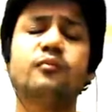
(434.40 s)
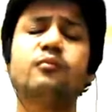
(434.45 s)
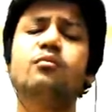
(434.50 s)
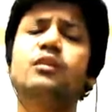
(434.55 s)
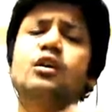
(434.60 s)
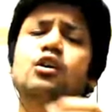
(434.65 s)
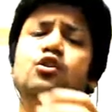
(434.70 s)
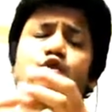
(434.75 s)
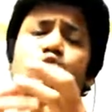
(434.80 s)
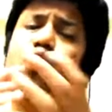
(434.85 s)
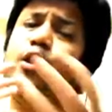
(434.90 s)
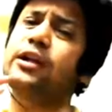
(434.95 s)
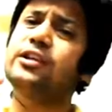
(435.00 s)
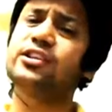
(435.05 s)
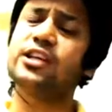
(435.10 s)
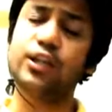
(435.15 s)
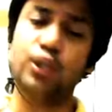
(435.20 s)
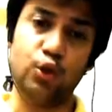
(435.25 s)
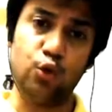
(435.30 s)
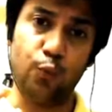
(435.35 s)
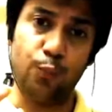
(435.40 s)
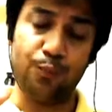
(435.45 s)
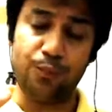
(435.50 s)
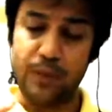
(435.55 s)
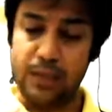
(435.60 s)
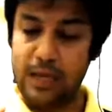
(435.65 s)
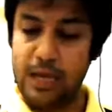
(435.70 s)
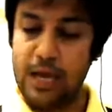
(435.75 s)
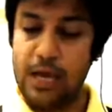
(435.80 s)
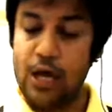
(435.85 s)
So what is a queue?
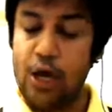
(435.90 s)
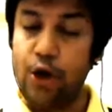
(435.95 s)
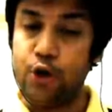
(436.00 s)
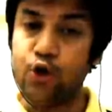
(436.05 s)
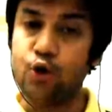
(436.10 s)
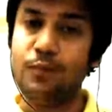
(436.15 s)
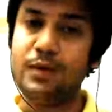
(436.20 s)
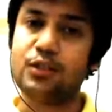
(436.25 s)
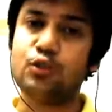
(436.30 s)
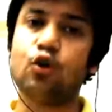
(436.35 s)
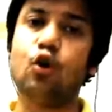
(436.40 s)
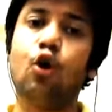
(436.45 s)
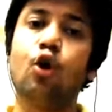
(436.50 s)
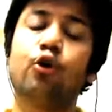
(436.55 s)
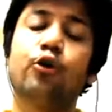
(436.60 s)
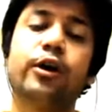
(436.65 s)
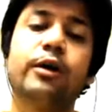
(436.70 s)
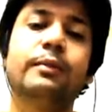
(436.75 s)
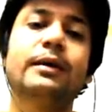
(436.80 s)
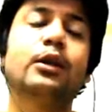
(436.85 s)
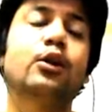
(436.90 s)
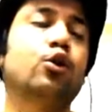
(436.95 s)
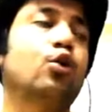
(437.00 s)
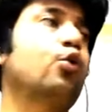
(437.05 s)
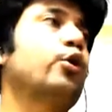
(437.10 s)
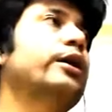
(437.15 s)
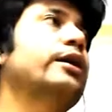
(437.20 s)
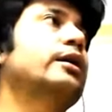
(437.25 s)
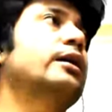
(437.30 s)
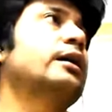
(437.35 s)
You must already be
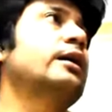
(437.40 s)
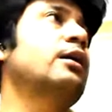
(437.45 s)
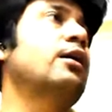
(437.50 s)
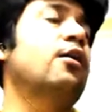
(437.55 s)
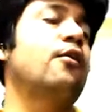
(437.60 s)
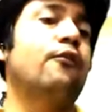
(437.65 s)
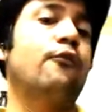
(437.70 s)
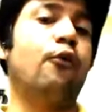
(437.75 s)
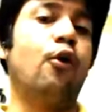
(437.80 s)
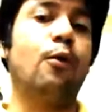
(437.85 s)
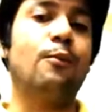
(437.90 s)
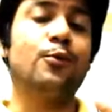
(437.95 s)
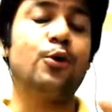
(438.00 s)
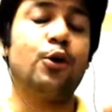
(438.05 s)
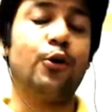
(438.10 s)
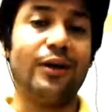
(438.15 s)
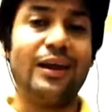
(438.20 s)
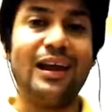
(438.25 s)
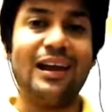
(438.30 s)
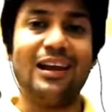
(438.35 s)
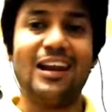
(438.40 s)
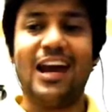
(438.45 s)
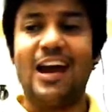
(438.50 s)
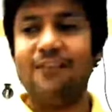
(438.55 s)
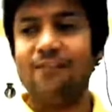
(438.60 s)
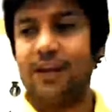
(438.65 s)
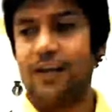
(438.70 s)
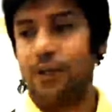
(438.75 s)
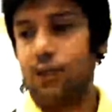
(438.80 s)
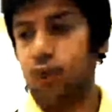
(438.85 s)
knowing from your real life
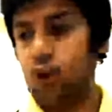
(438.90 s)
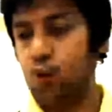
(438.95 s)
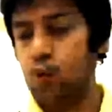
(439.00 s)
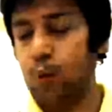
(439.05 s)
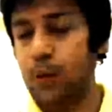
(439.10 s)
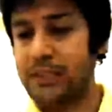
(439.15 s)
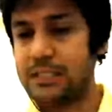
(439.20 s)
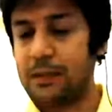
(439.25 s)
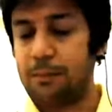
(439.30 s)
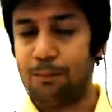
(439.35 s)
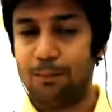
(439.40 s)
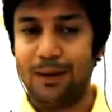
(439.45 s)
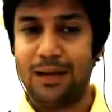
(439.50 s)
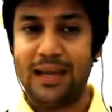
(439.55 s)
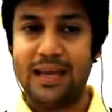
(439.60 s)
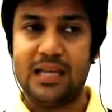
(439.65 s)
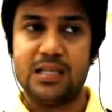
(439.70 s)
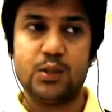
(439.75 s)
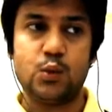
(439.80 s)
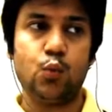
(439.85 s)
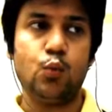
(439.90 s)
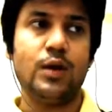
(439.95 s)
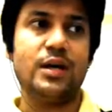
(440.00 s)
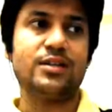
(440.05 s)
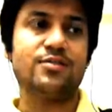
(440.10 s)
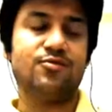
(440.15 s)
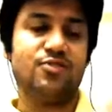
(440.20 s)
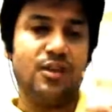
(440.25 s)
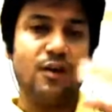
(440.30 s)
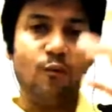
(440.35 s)
that queue is a place where
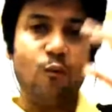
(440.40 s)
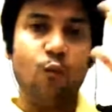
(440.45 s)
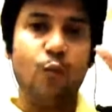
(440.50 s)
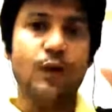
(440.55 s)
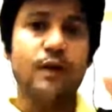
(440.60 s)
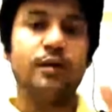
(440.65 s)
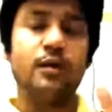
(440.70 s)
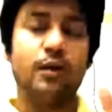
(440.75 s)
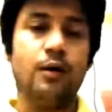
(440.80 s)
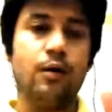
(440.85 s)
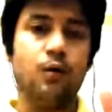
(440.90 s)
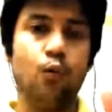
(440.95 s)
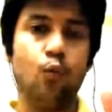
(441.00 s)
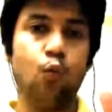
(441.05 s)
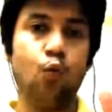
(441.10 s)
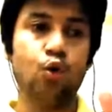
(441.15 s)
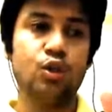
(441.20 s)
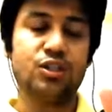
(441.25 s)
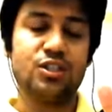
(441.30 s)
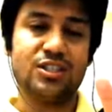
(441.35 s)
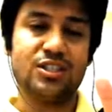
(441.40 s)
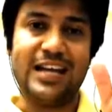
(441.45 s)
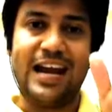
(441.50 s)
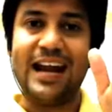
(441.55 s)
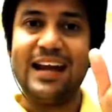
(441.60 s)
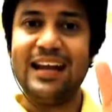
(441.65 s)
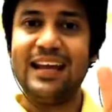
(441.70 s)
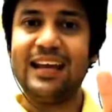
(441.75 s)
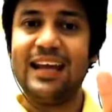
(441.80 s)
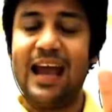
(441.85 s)
someone who's
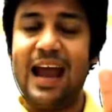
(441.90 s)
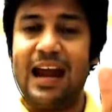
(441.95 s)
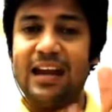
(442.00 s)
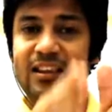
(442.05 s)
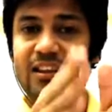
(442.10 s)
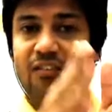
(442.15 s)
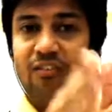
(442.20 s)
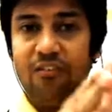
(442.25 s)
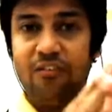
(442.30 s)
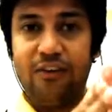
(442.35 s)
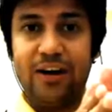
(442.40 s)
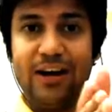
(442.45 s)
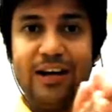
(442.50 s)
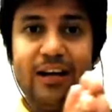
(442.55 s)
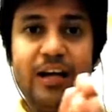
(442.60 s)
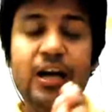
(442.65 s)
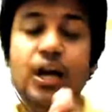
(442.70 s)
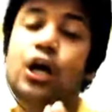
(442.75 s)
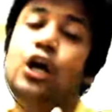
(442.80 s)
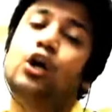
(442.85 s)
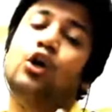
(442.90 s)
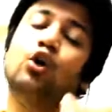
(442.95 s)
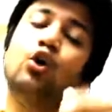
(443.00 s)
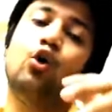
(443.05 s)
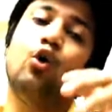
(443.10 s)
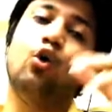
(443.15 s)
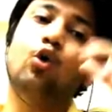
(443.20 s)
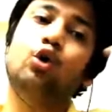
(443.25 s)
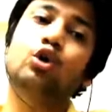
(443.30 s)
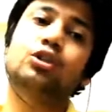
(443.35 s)
standing at the front
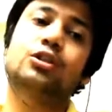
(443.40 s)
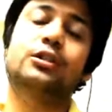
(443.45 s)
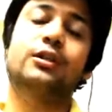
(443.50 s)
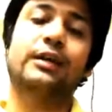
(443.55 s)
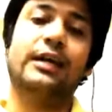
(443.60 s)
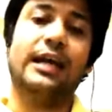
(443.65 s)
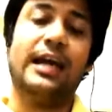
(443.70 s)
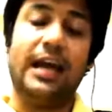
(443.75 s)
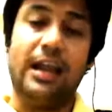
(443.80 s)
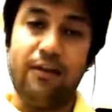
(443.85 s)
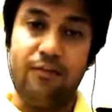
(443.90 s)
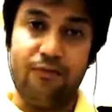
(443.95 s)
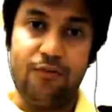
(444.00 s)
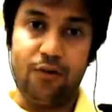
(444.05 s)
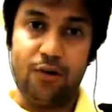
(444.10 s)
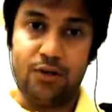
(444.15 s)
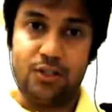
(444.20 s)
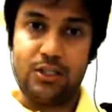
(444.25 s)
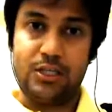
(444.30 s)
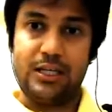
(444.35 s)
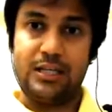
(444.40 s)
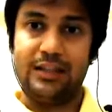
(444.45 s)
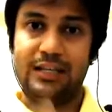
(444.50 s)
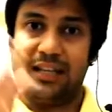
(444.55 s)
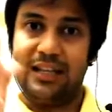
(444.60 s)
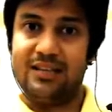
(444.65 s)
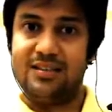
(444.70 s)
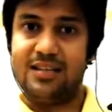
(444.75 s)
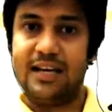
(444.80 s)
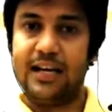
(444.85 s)
goes in first, then a
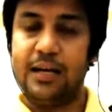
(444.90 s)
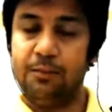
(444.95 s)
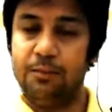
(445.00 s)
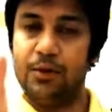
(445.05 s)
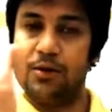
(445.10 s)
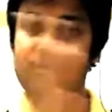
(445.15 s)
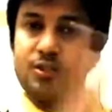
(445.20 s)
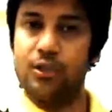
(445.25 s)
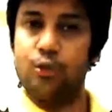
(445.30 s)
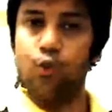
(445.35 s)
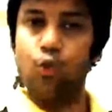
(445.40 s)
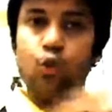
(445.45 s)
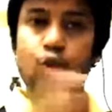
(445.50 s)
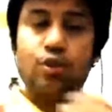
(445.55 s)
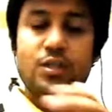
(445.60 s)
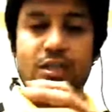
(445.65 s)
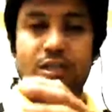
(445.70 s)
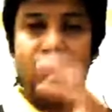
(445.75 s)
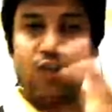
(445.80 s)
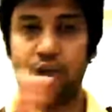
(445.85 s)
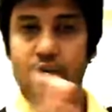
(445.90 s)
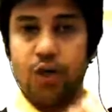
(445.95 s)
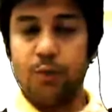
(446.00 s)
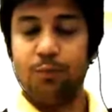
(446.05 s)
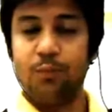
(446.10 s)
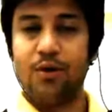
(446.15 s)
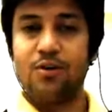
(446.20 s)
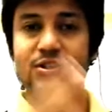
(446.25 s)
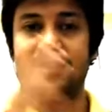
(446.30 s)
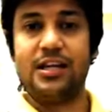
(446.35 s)
second person goes, and a third
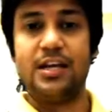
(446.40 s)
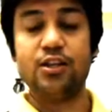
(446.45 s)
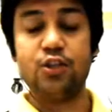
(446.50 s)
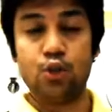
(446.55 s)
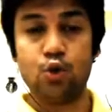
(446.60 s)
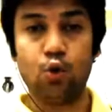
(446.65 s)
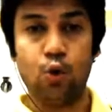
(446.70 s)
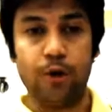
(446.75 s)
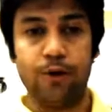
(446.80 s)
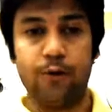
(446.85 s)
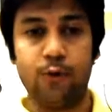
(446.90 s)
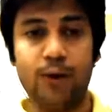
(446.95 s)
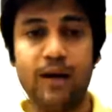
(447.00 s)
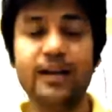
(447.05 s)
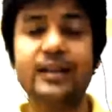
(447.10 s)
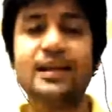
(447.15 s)
person, and so on, right?